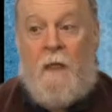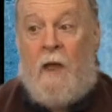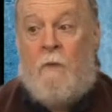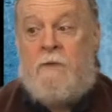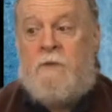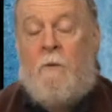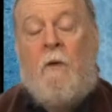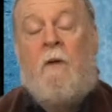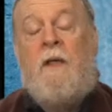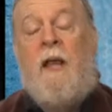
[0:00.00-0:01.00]
And what's
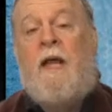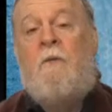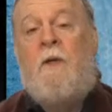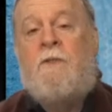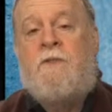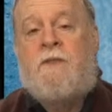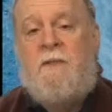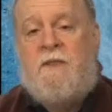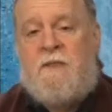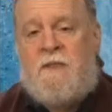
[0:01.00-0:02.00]
more, anyone who
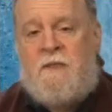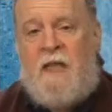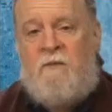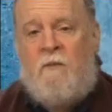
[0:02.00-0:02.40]
submits the state